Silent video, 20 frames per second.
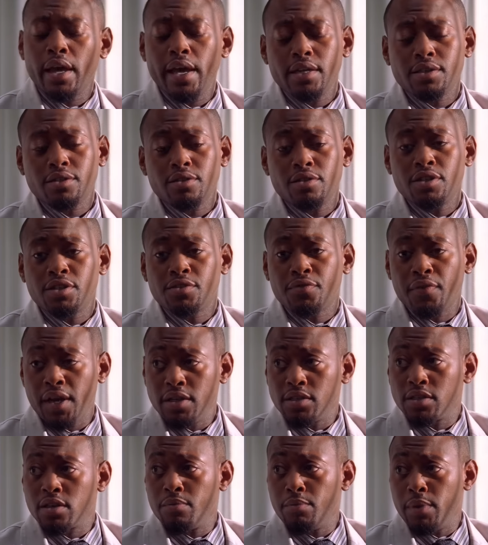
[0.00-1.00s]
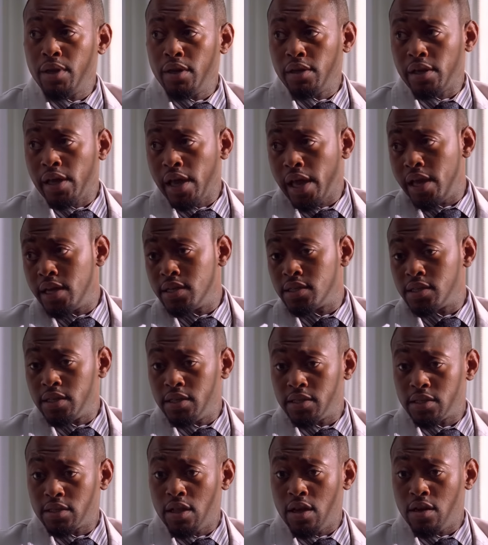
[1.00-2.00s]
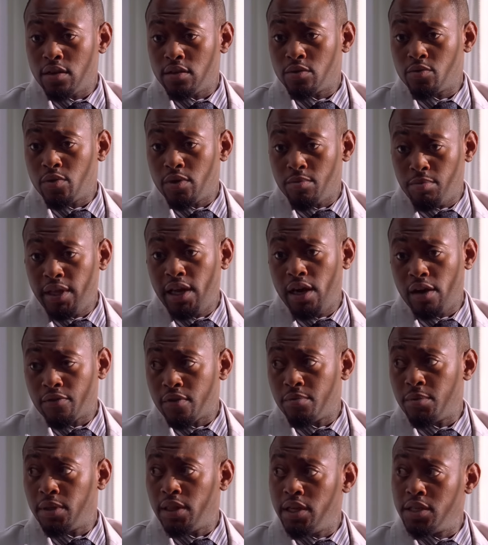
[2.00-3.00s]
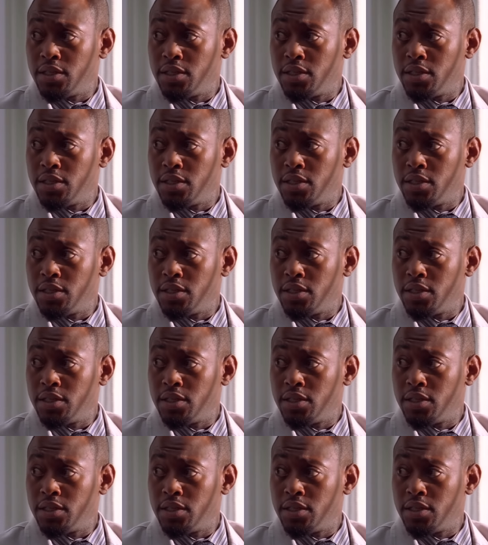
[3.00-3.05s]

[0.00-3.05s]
KS on his face could mean KS in his lungs with bleeding from the